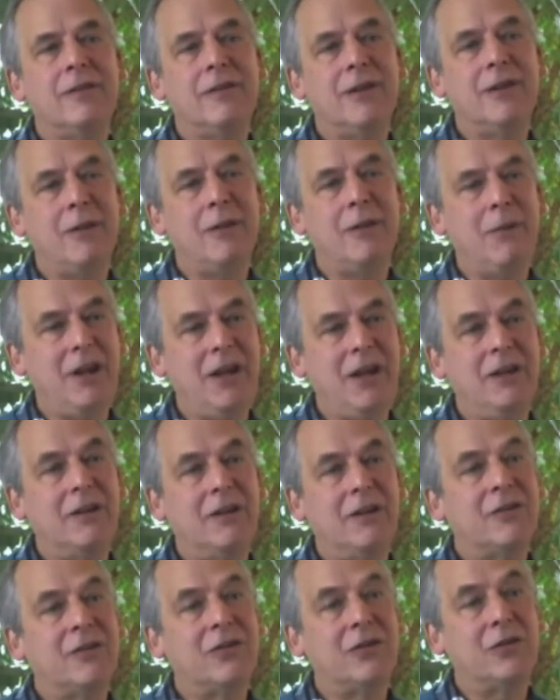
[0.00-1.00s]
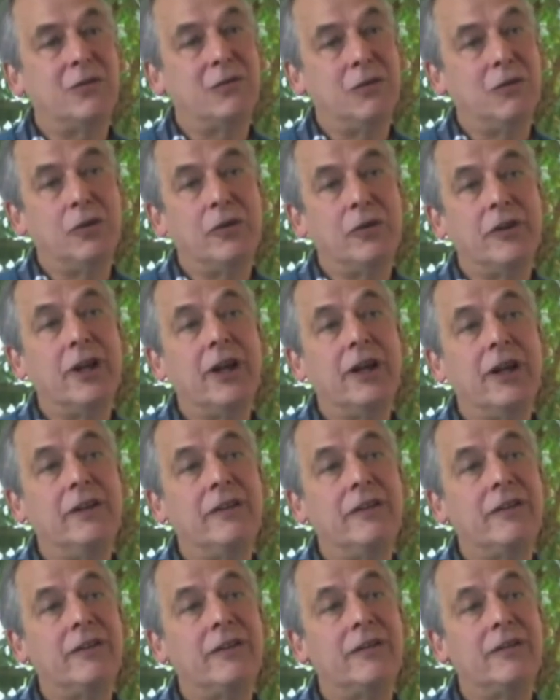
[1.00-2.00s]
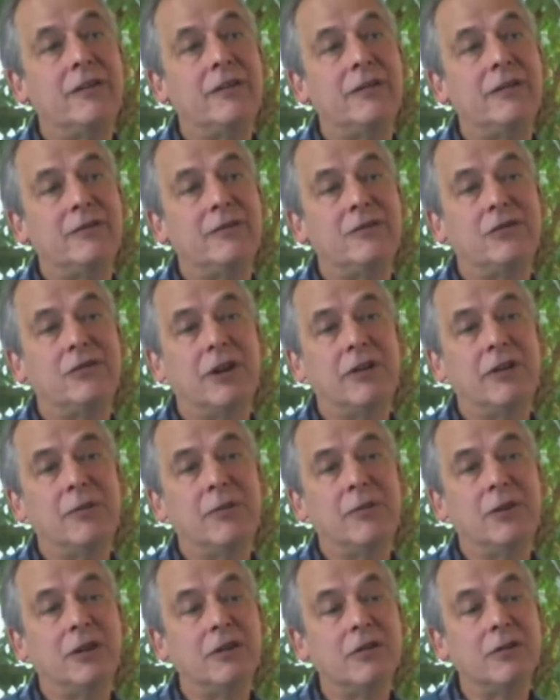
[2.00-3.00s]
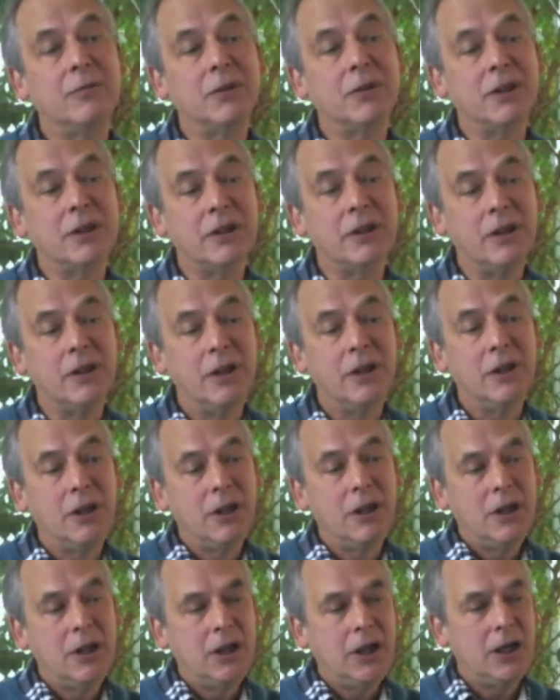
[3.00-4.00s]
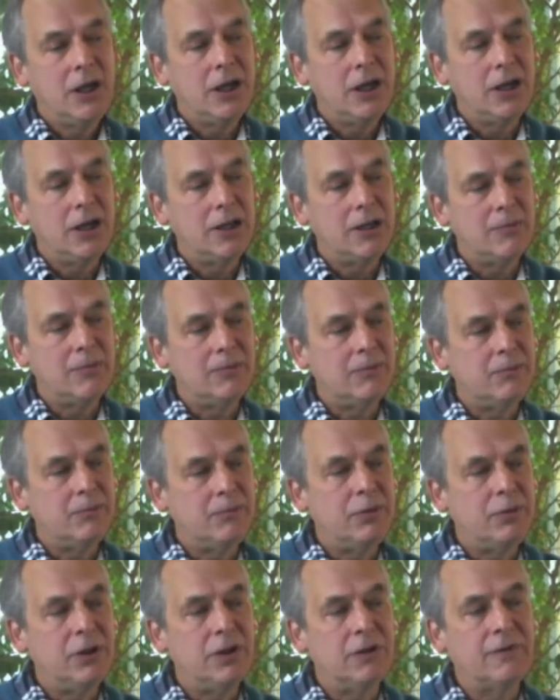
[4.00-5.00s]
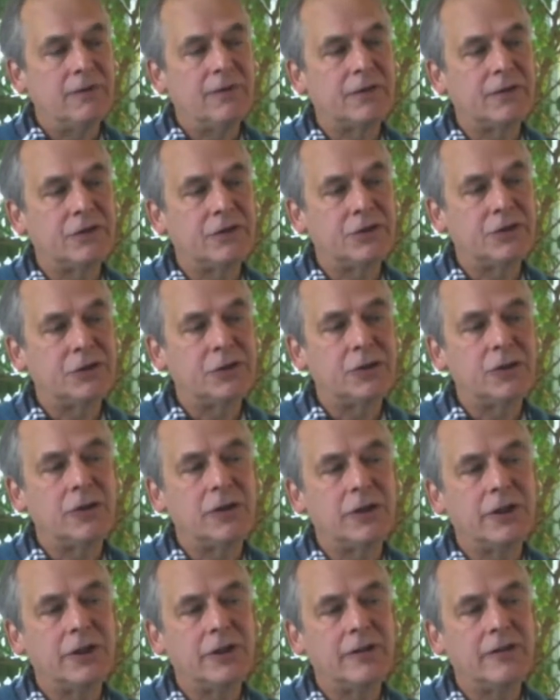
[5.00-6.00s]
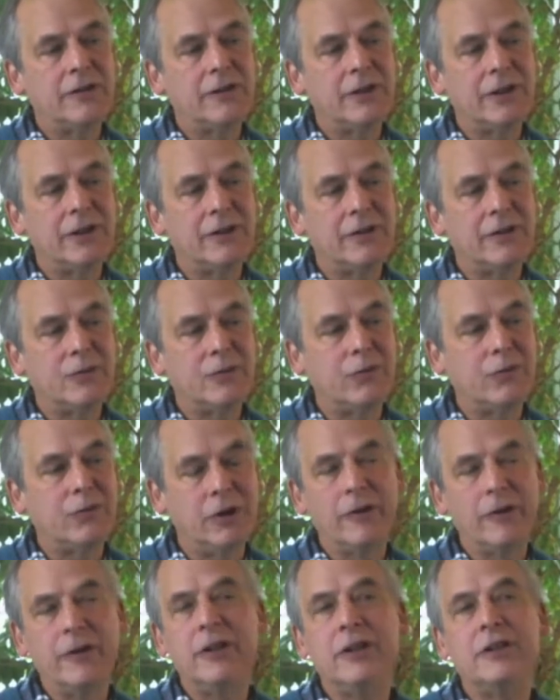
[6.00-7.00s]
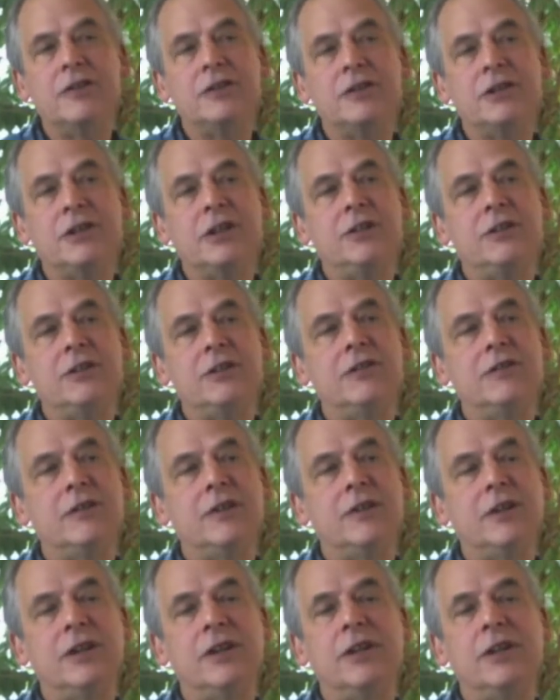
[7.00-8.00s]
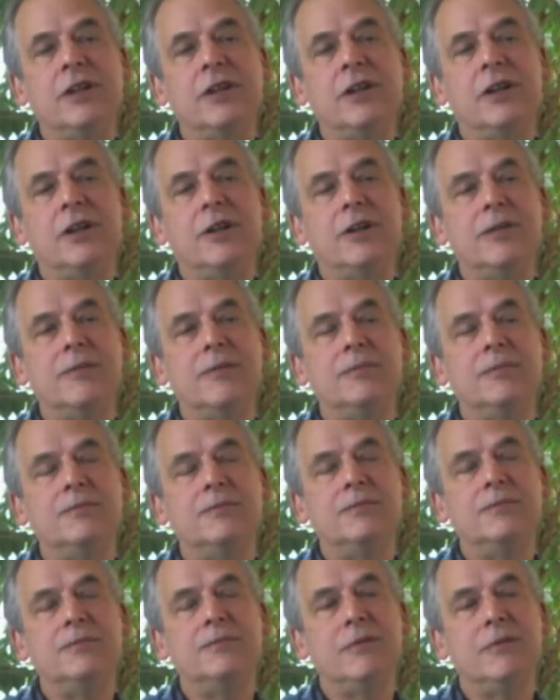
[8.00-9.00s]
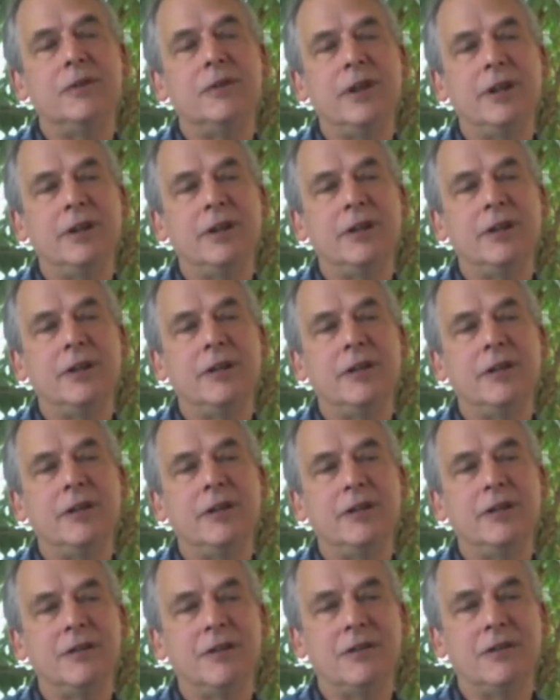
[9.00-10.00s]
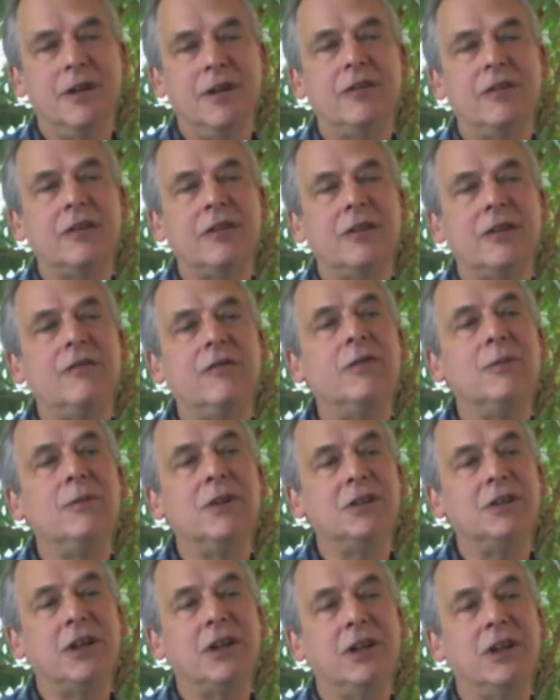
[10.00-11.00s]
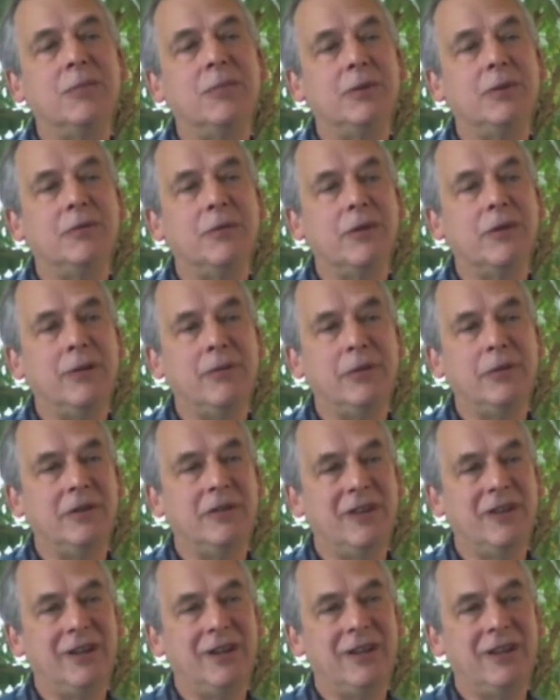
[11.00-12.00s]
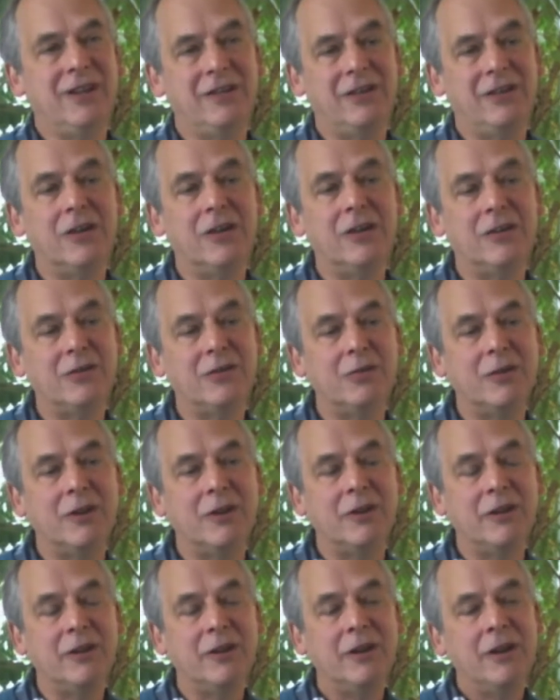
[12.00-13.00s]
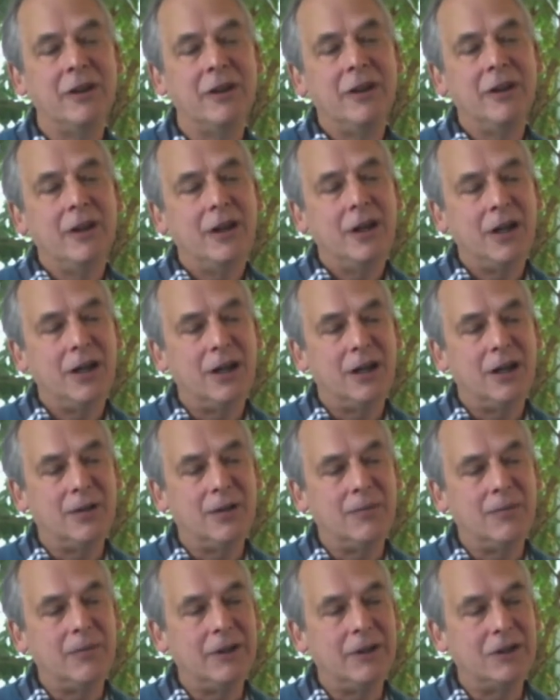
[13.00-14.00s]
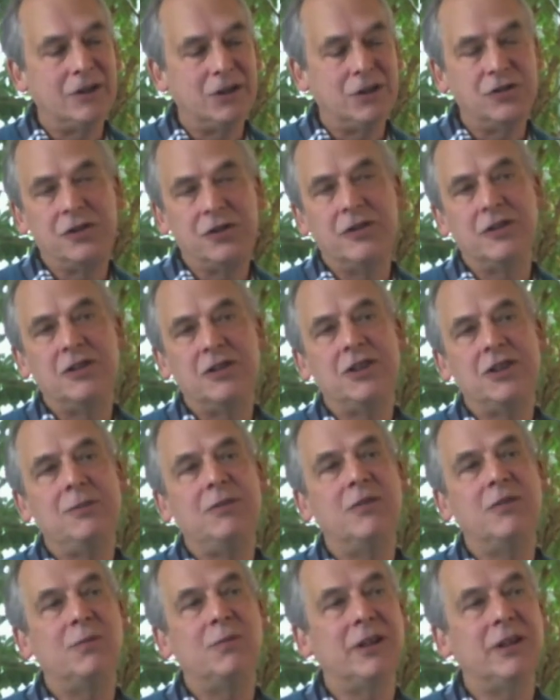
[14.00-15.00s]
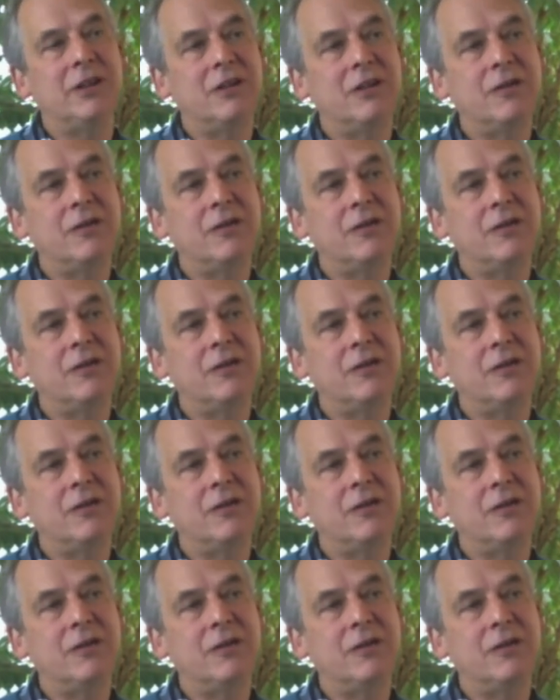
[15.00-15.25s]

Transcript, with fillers: they may sort of roll the dice and try the bronze plan. Uh, um, but for sure, it's it's one of the exchanges that um, that doesn't give you much help. And, and when you say it starts with, um, it shows you the cheapest plans